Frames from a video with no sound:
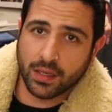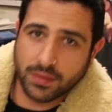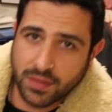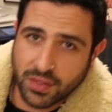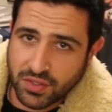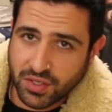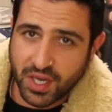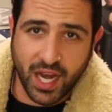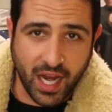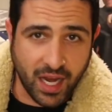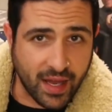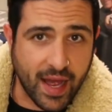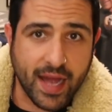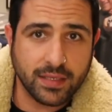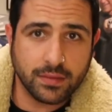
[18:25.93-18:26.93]
Did you hear
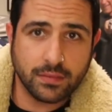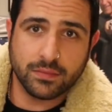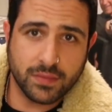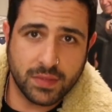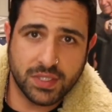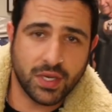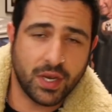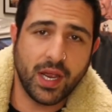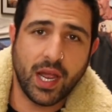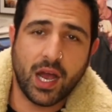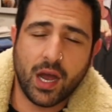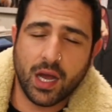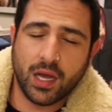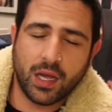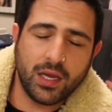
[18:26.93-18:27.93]
that? So
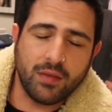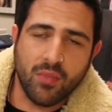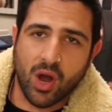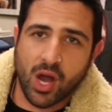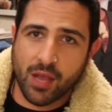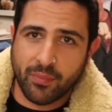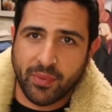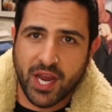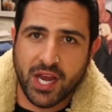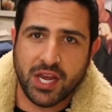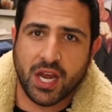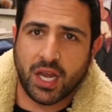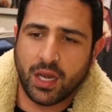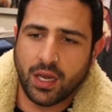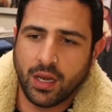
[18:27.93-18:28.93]
in my
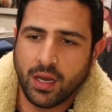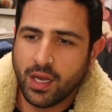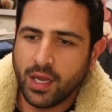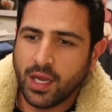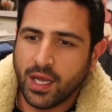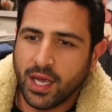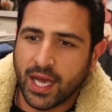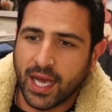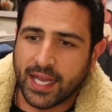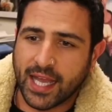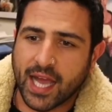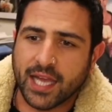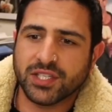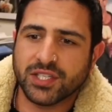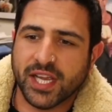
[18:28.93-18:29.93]
opinion,
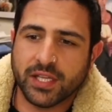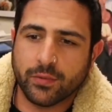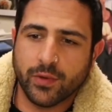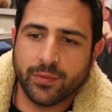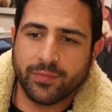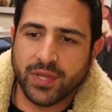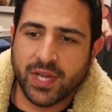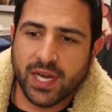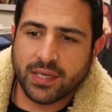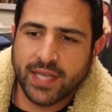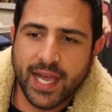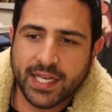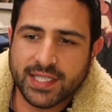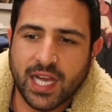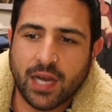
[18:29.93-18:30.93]
again, Jack the Rippler,
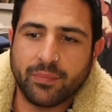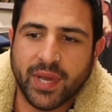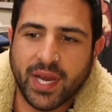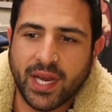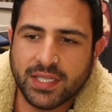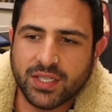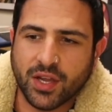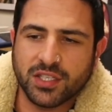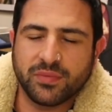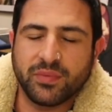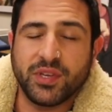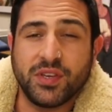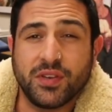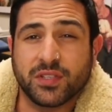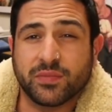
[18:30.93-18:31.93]
XRP is going to
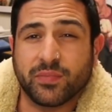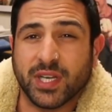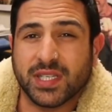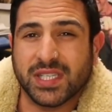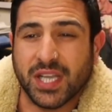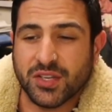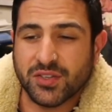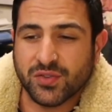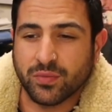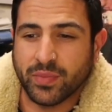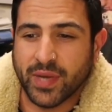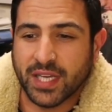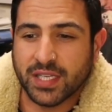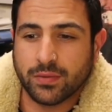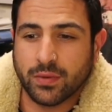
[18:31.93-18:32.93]
be used by central
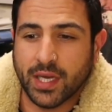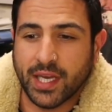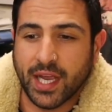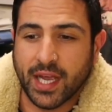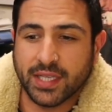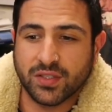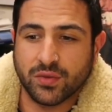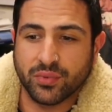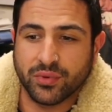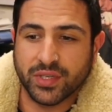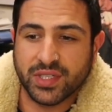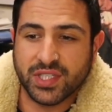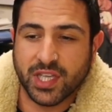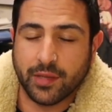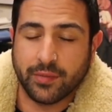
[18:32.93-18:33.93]
banks right now to
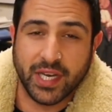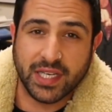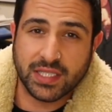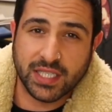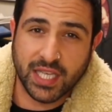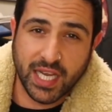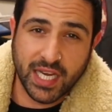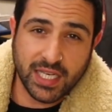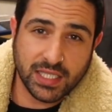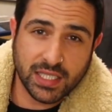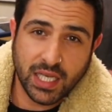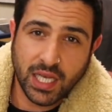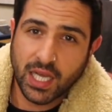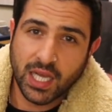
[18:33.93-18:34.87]
bridge CBDCs.